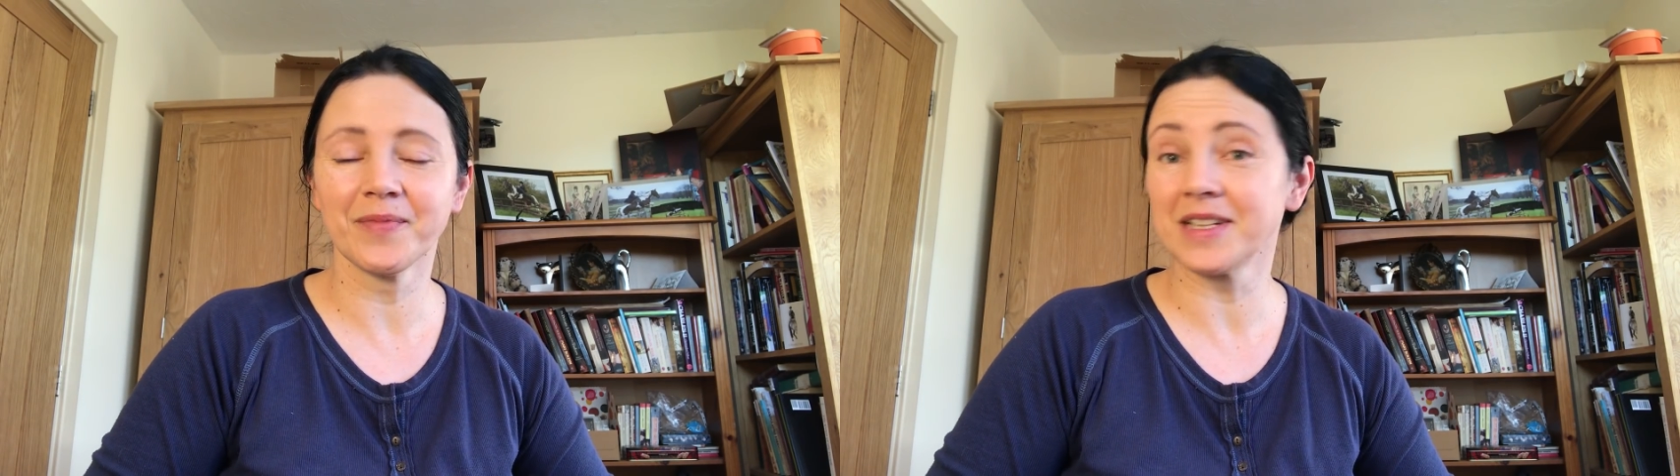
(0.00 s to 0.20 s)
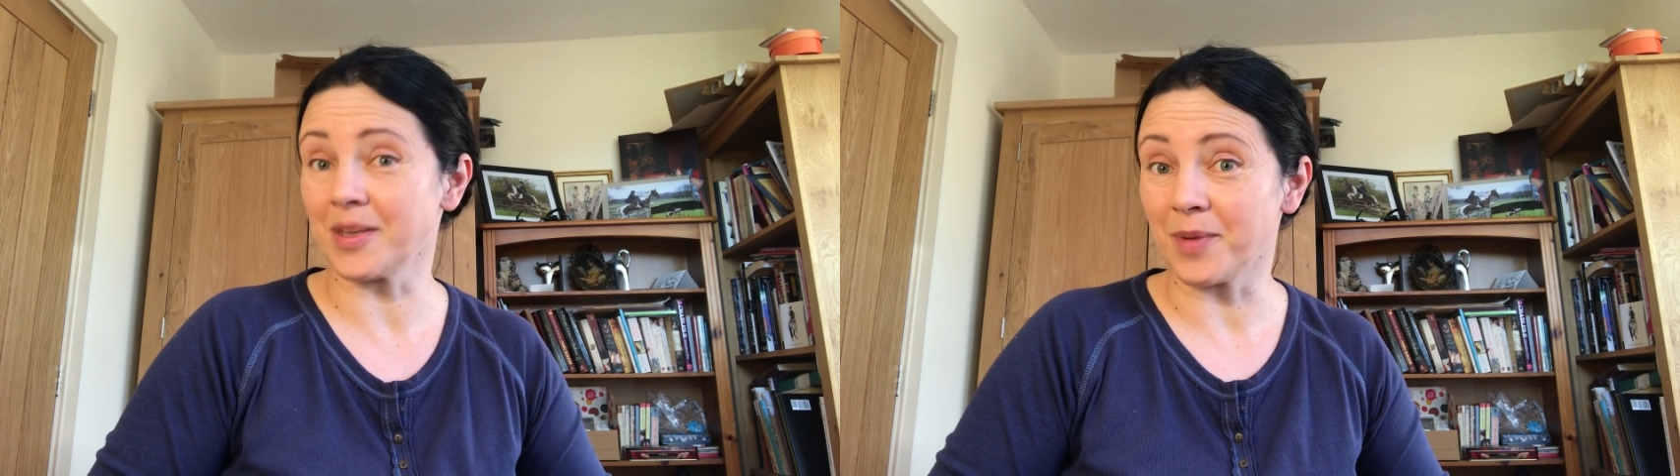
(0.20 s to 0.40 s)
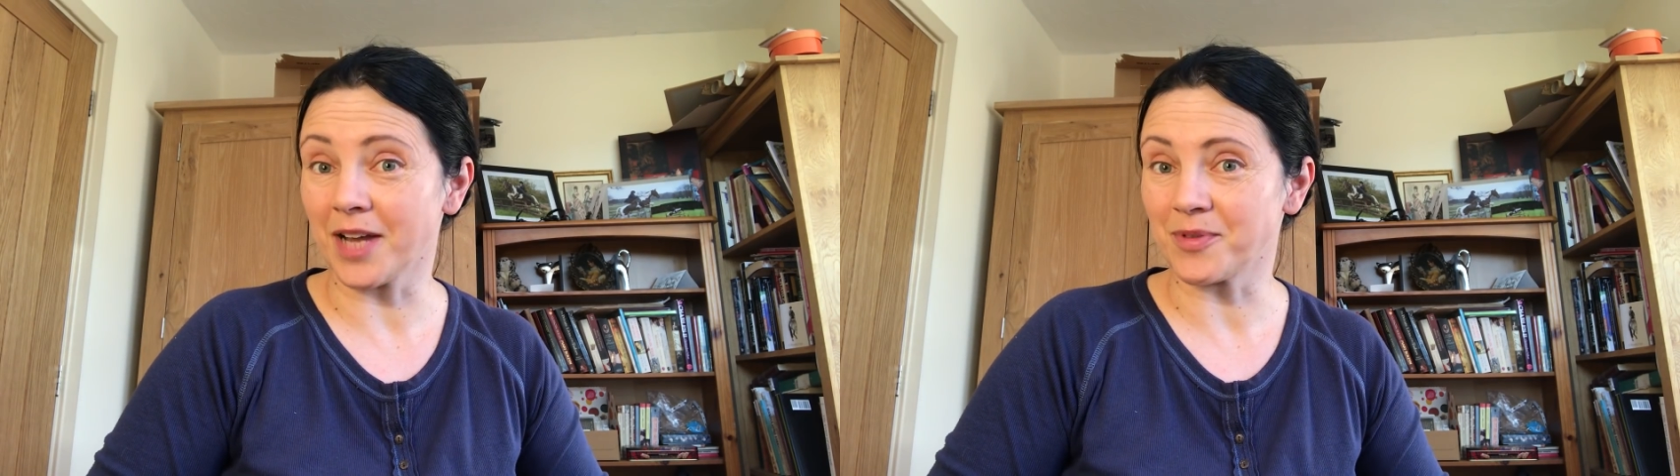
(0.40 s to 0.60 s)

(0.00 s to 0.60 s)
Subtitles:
Isabella